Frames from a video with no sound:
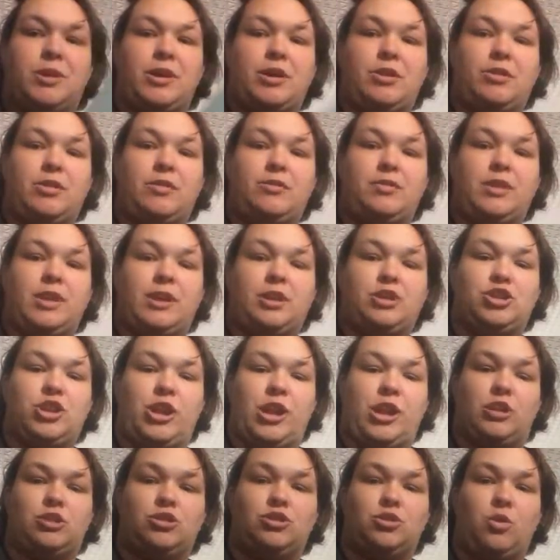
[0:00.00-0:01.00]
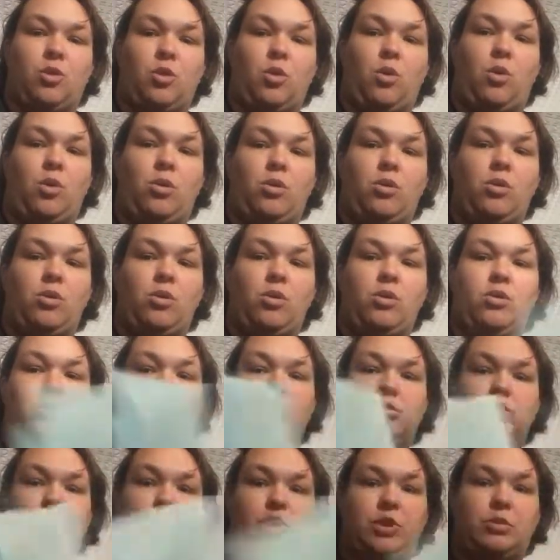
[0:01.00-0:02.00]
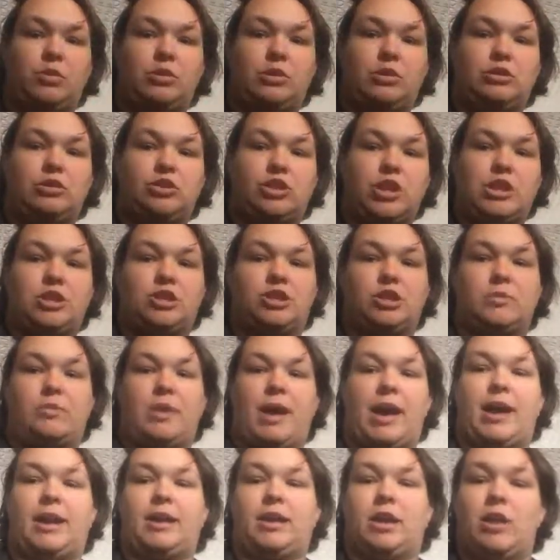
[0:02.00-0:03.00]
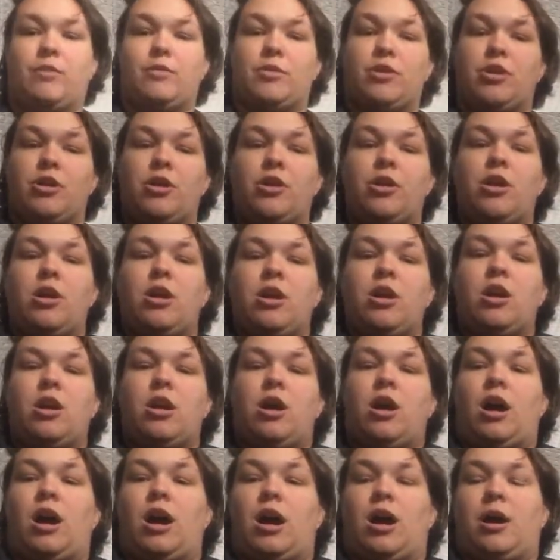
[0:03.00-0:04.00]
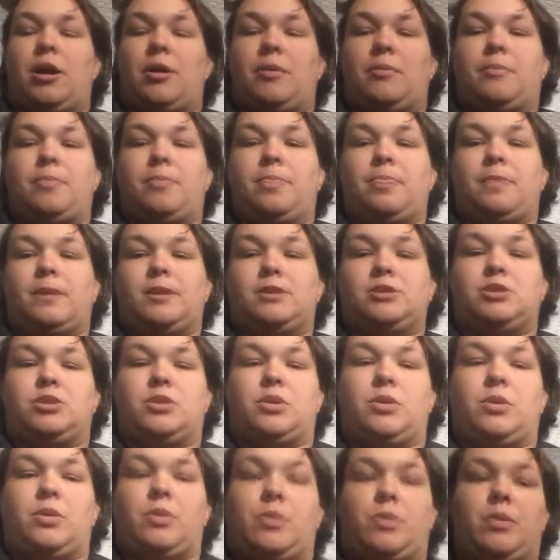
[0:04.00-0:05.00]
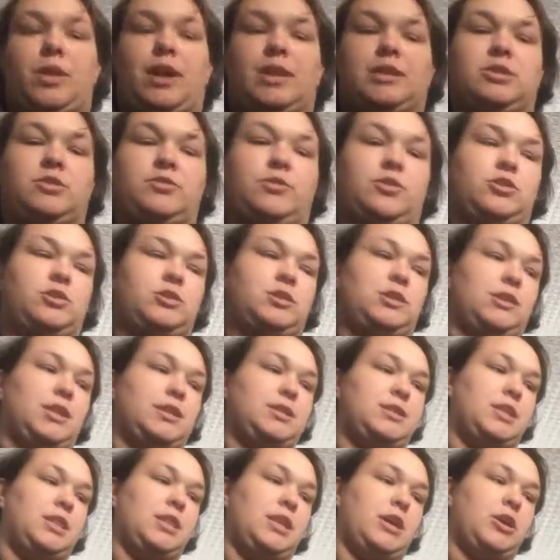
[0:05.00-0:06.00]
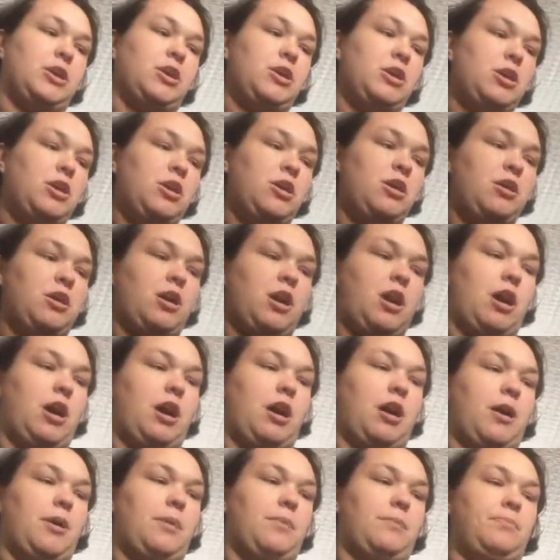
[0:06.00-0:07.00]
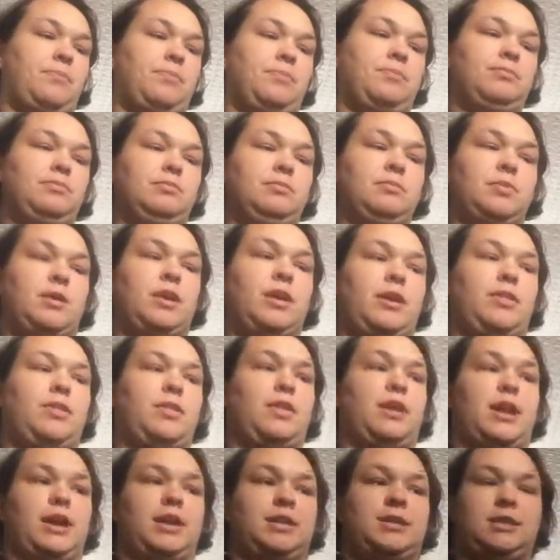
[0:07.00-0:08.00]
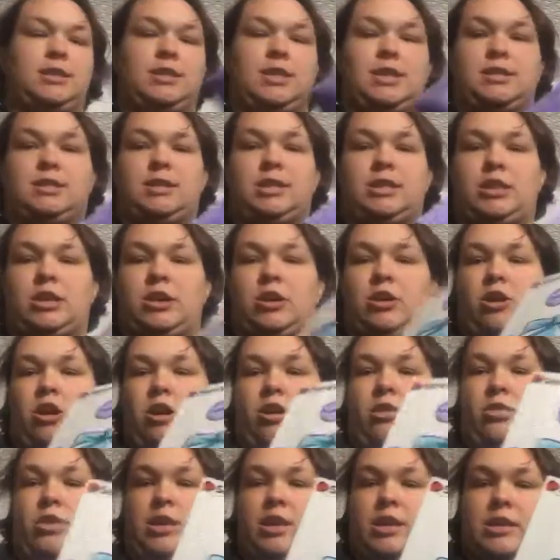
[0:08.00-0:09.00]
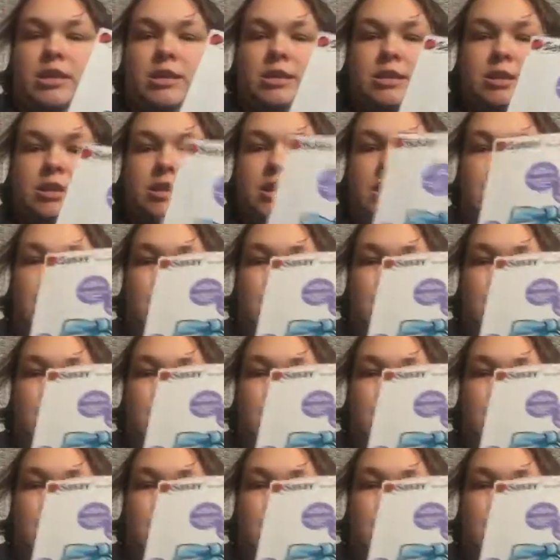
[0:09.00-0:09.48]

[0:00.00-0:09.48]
away. You don't have to change the whole cute little changing pad cover. So that's the first thing that's in there. The next thing that's in there are these